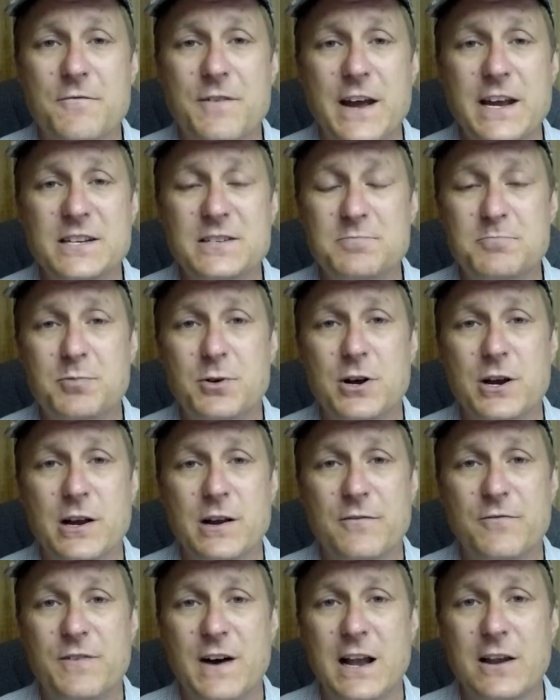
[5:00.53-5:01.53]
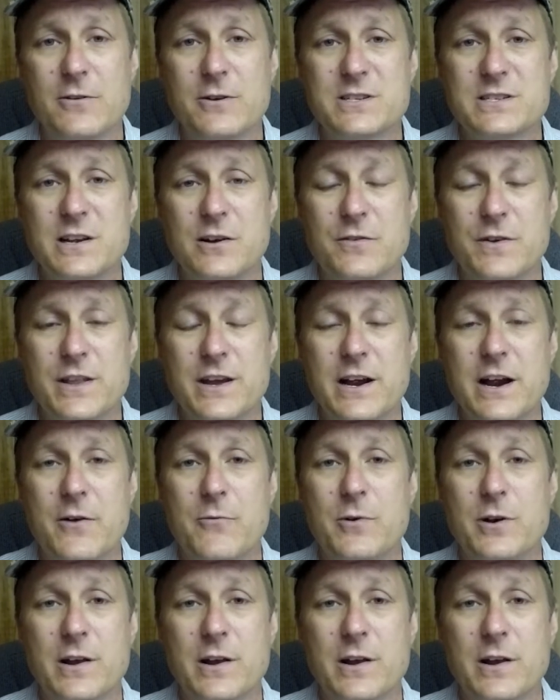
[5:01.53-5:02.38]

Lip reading: Facebook, follow us over there.